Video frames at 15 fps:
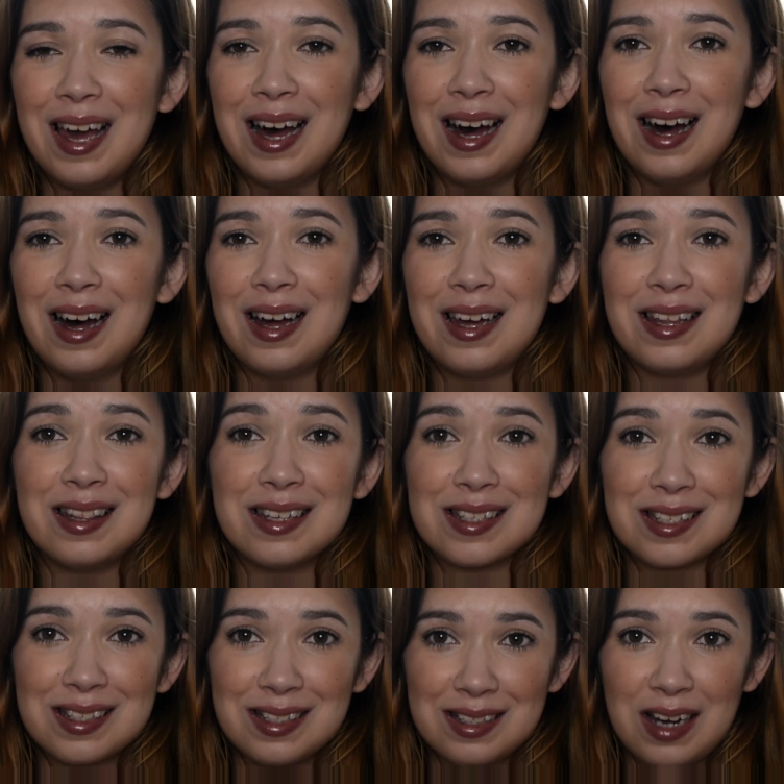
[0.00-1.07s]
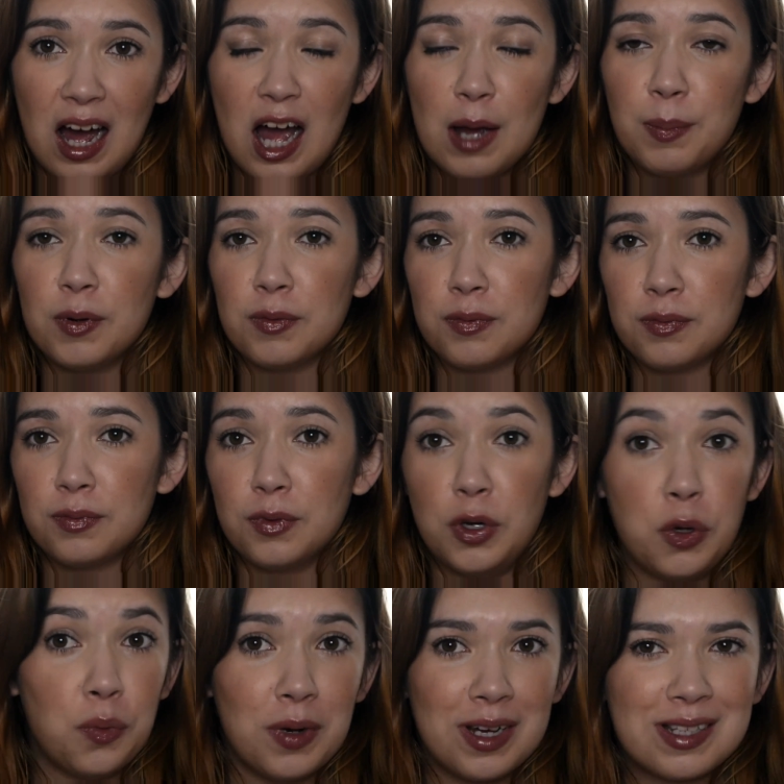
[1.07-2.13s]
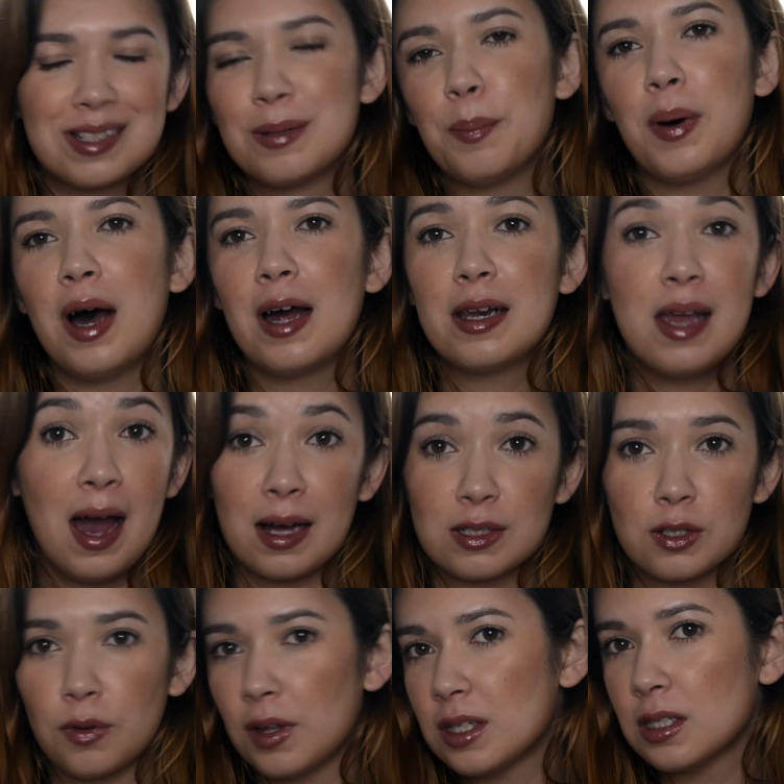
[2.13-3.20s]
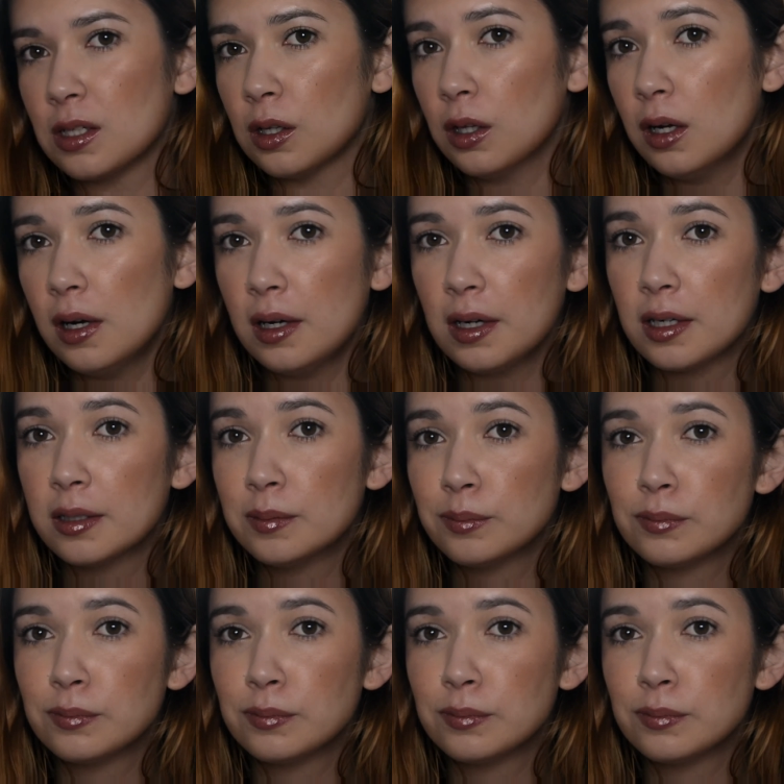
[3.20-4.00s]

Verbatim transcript: Uh, in this time of newness. But yeah, so that's the look,